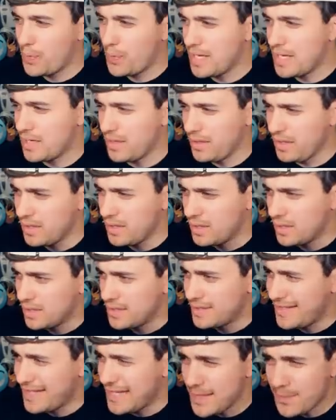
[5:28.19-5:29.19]
Wait, a
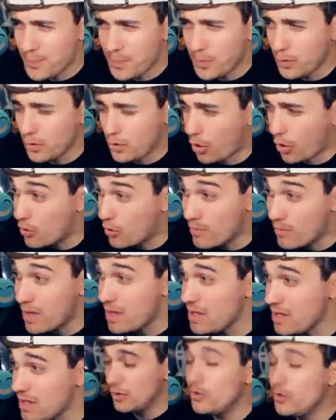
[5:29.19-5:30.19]
deep
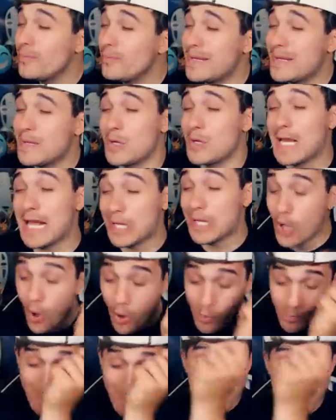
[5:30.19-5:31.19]
coma? You mean like
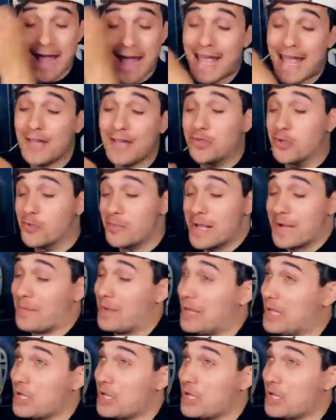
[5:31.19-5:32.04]
coma my head to make me